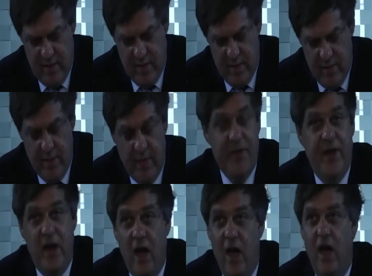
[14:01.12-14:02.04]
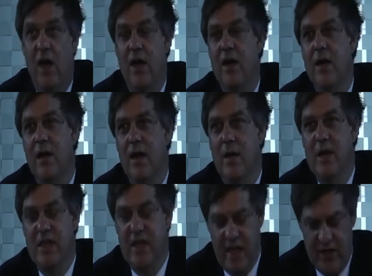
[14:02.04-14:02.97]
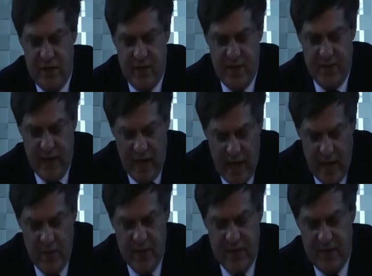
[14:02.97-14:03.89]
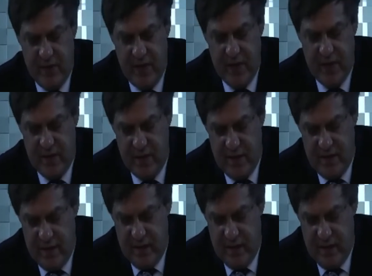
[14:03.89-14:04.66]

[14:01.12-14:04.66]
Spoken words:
but there are limitations, there are restrictions